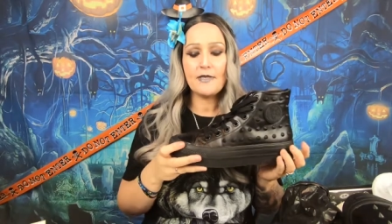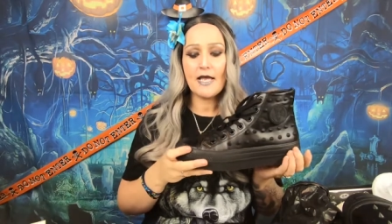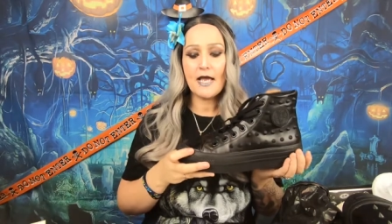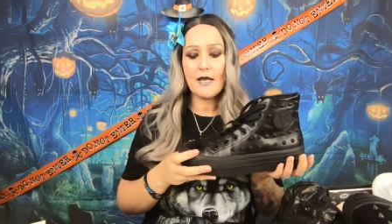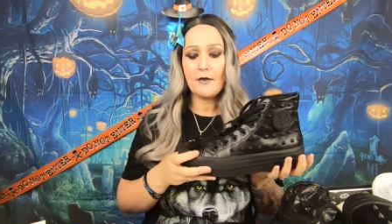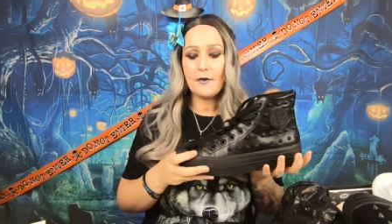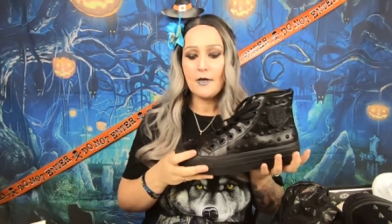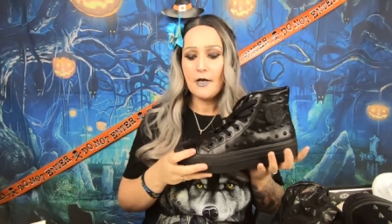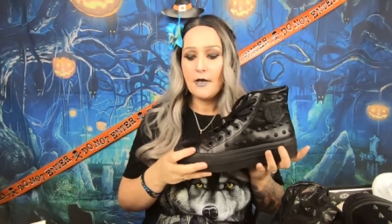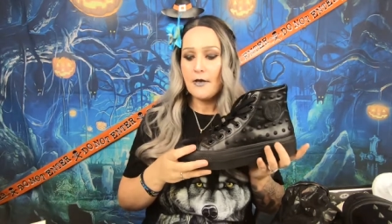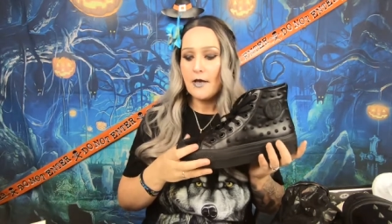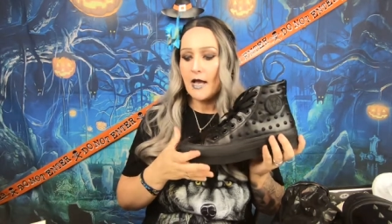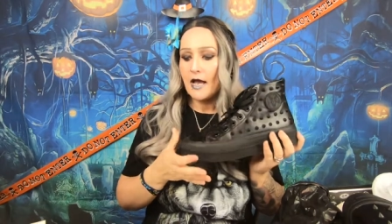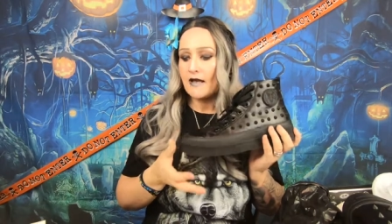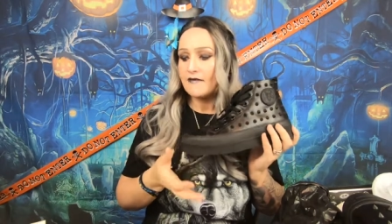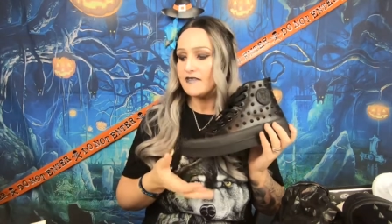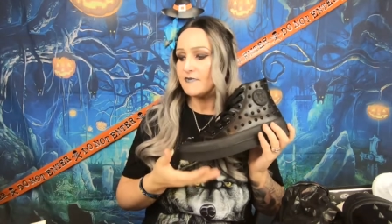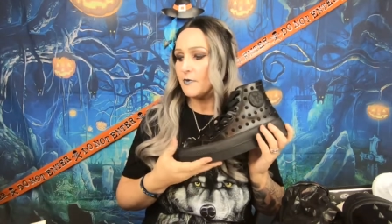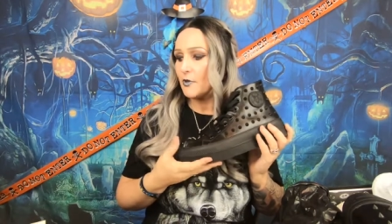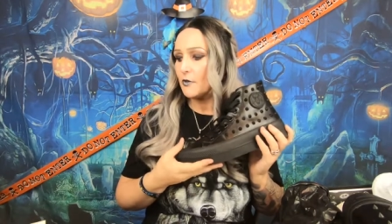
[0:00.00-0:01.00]
Now,
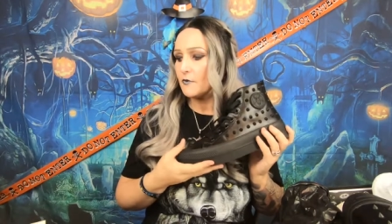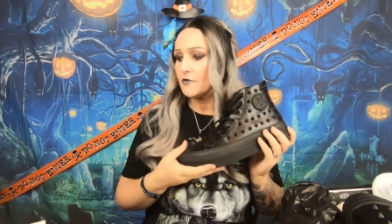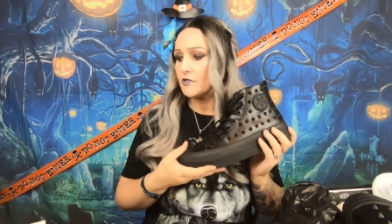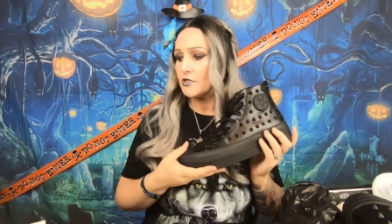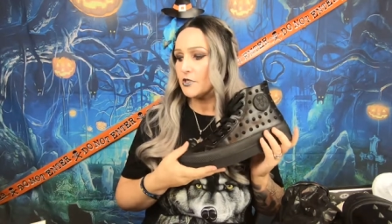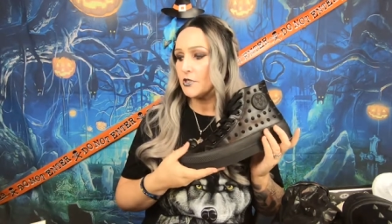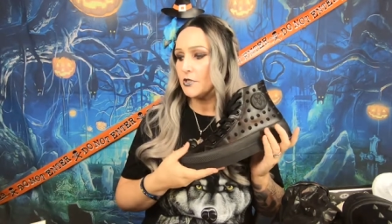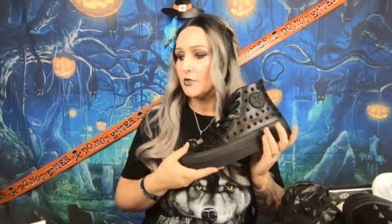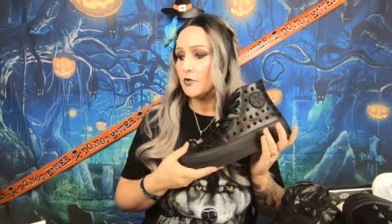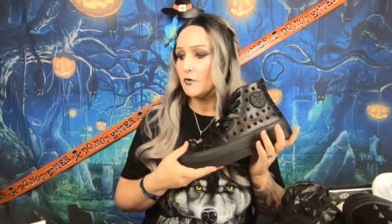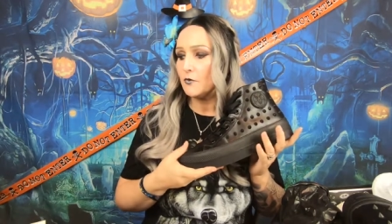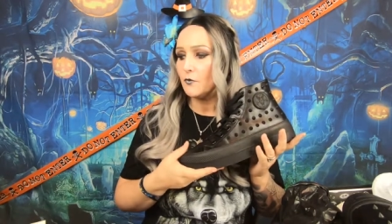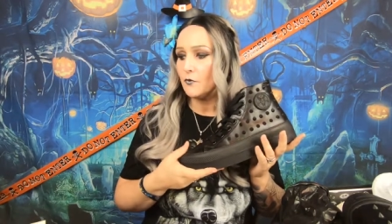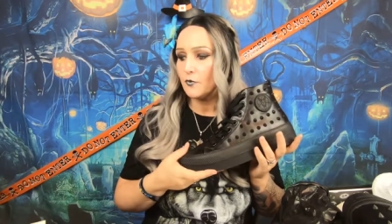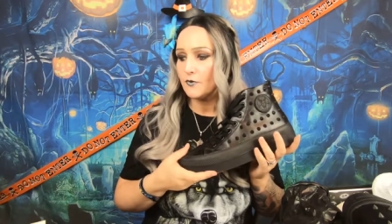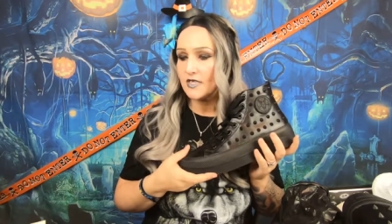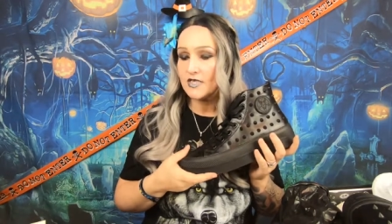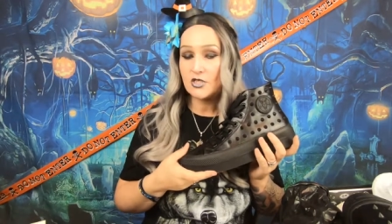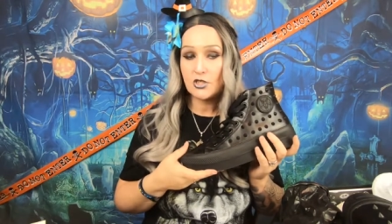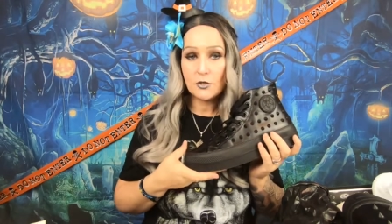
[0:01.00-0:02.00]
I spoke
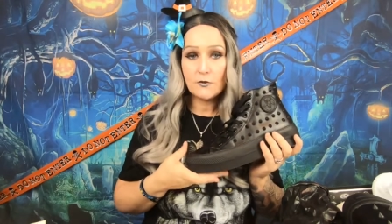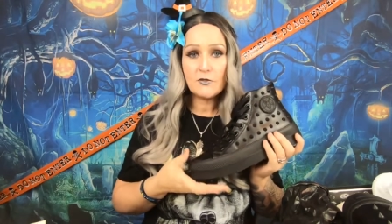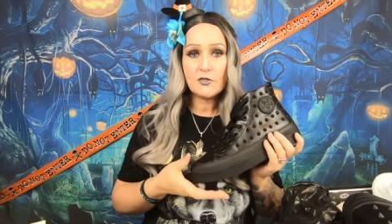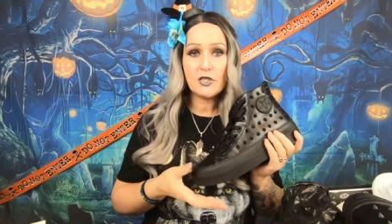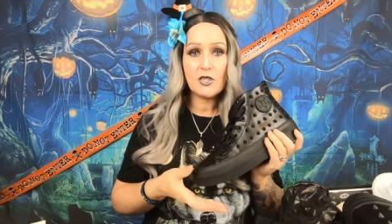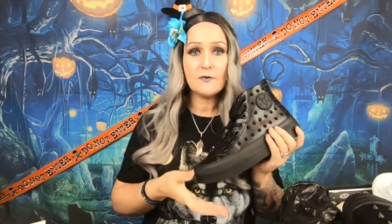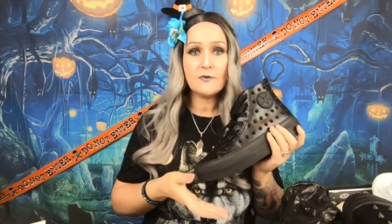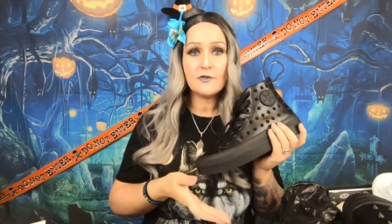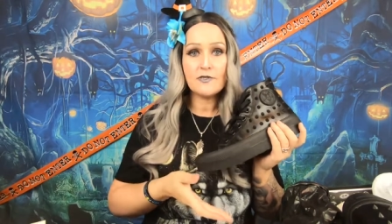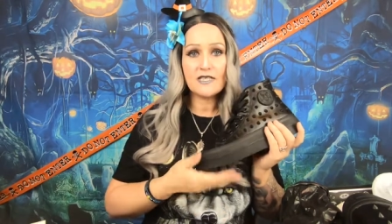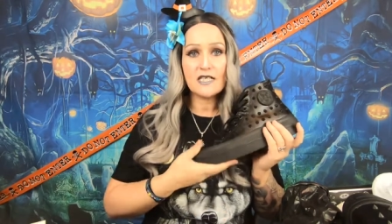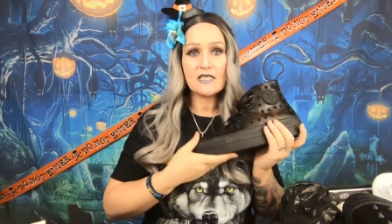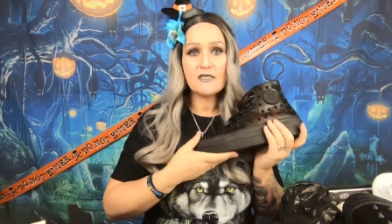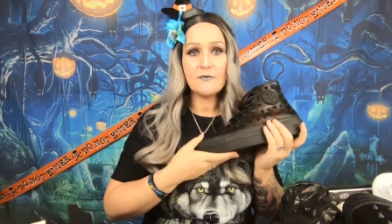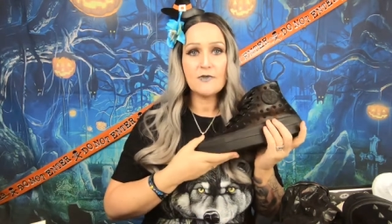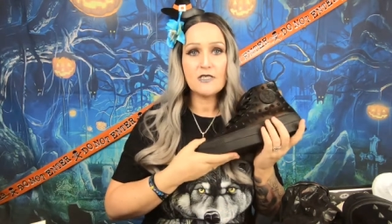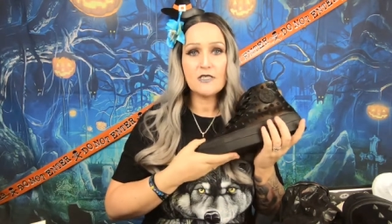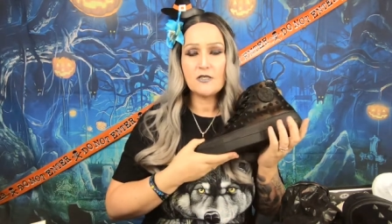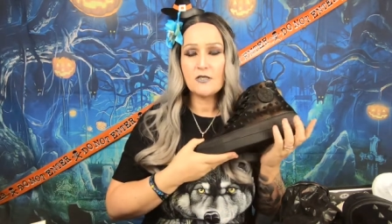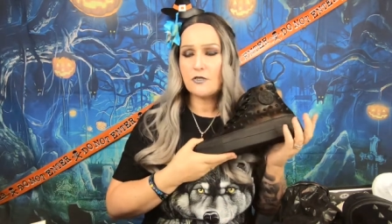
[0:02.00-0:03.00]
to this YouTuber who's
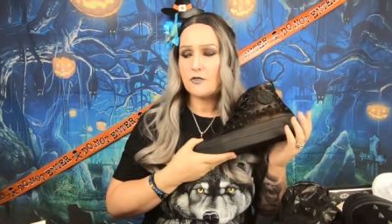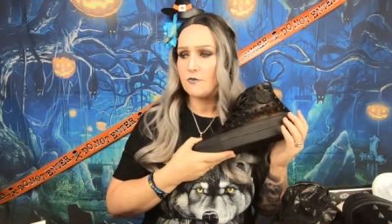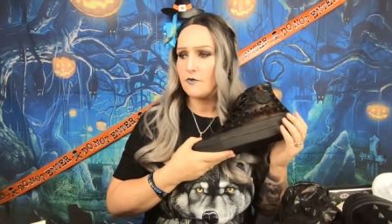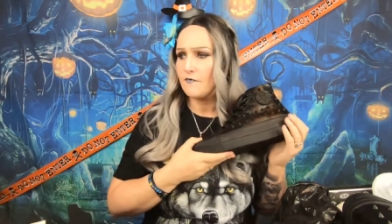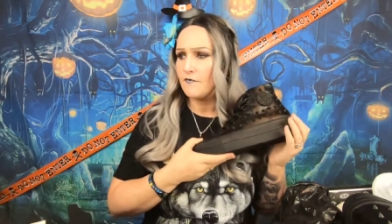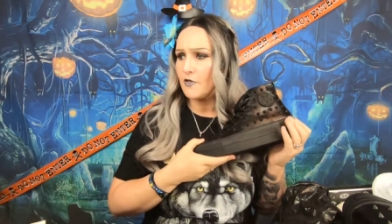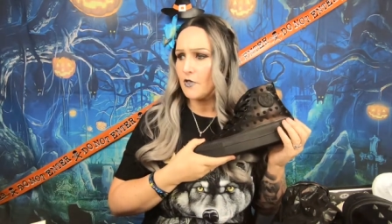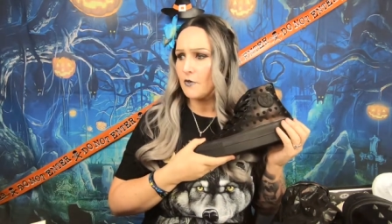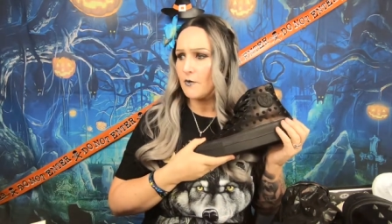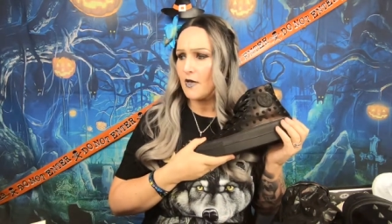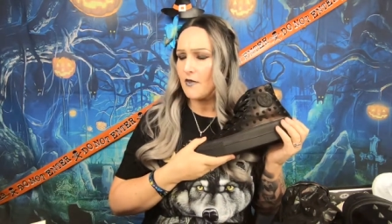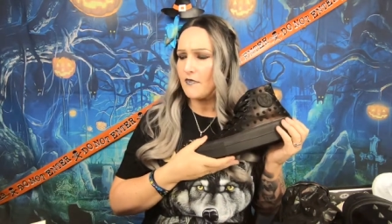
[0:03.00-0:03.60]
asked me to do the review.